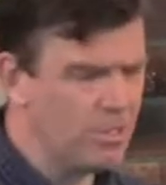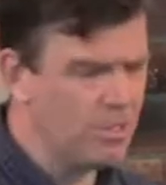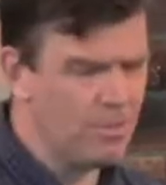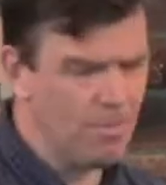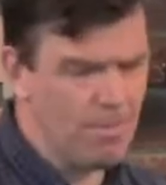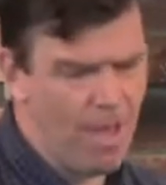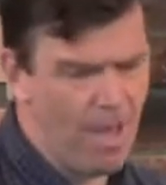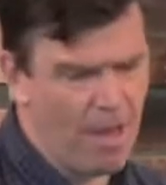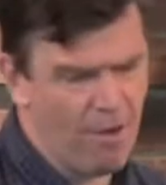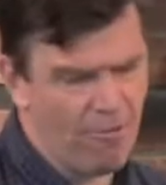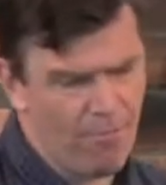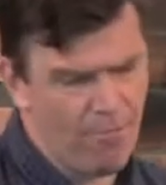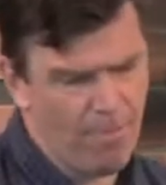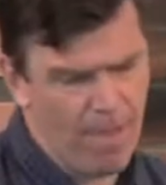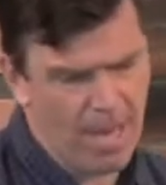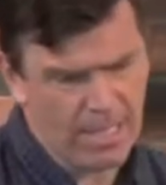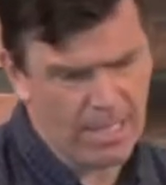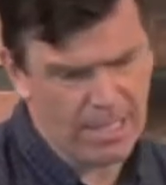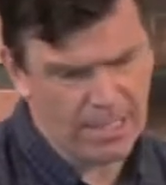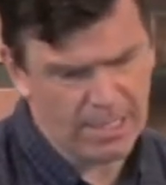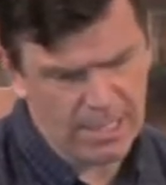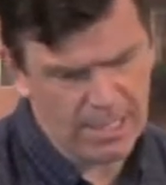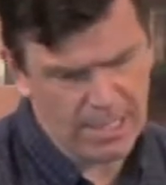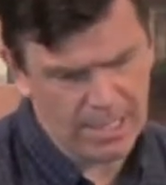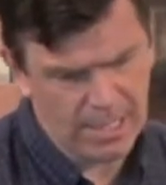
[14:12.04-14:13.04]
amount of money
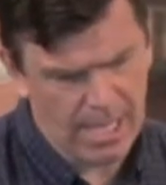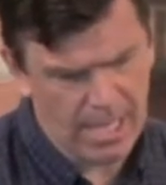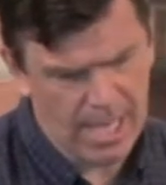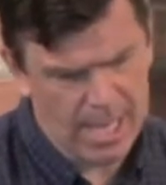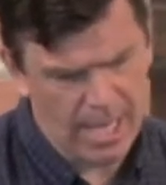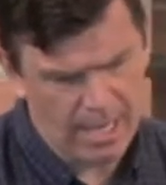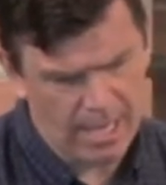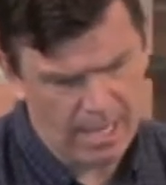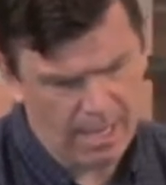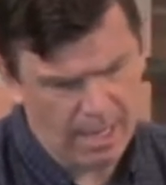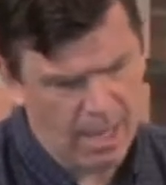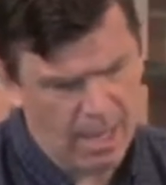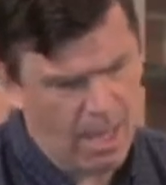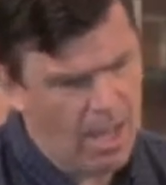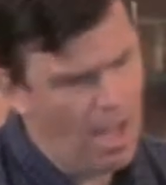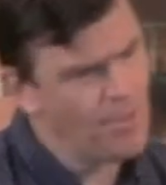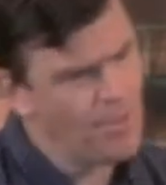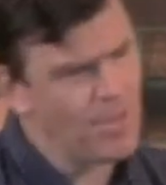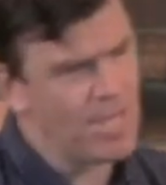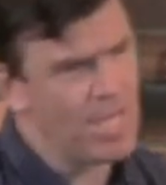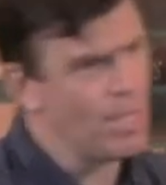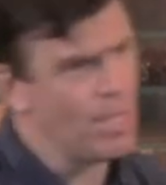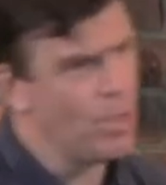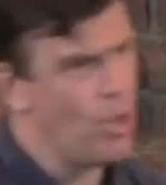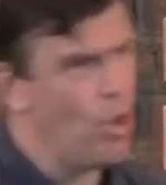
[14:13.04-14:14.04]
to the king. I
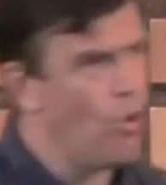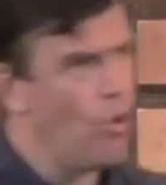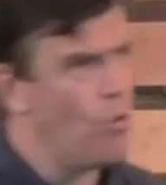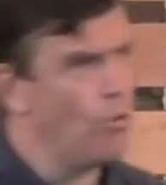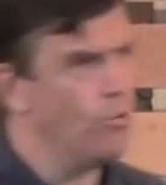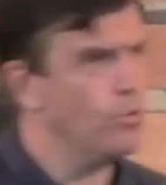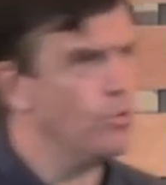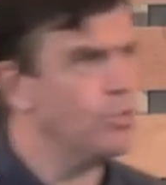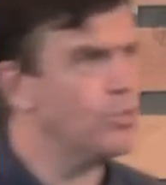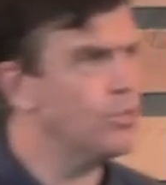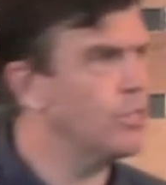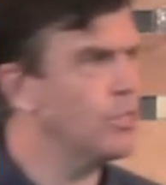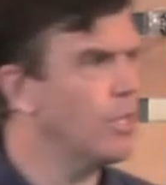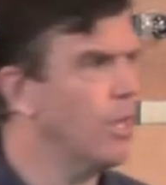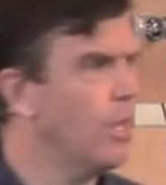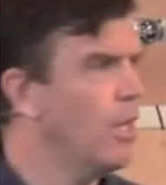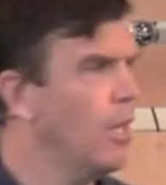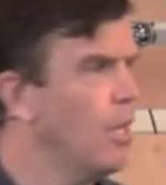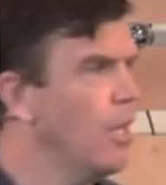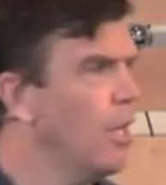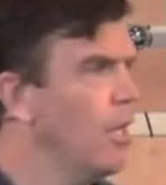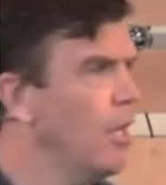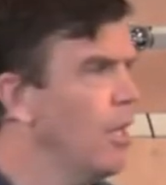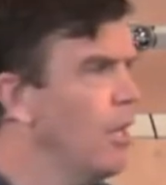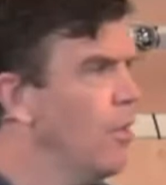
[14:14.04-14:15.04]
think he knows
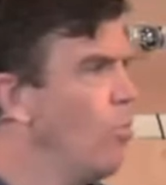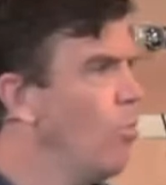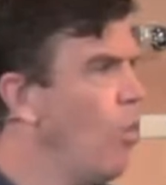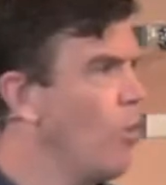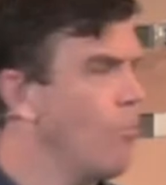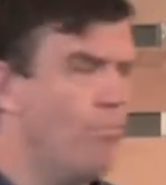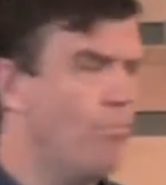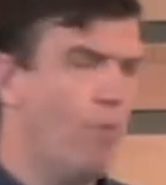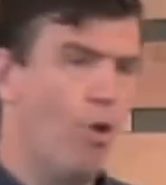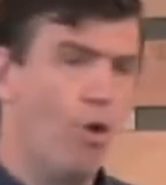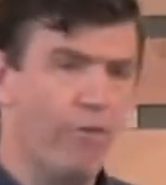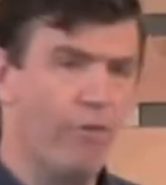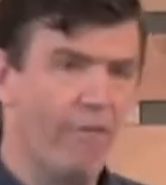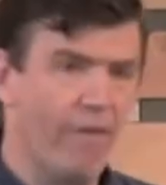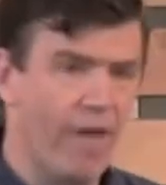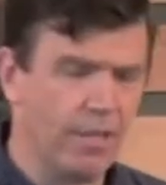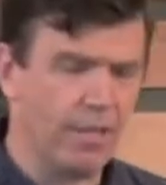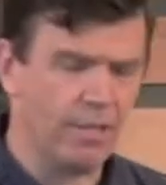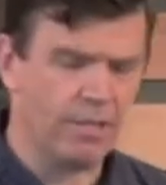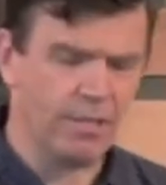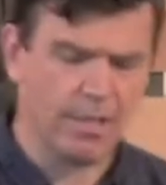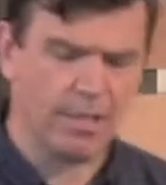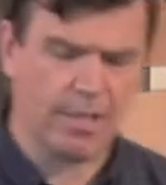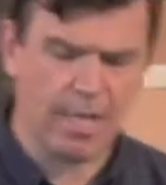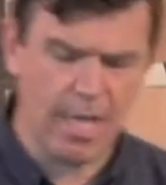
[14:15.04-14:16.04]
what
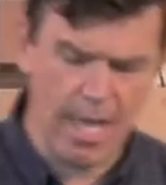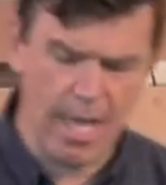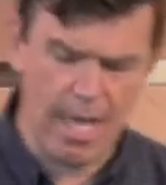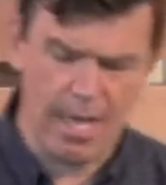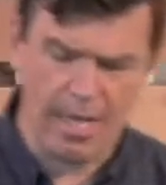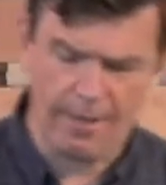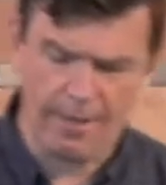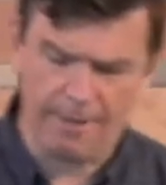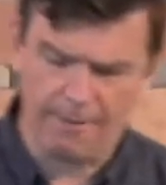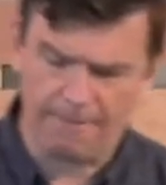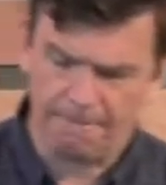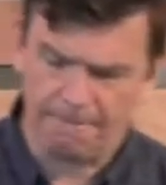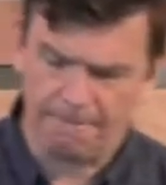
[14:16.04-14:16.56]
motivates the king.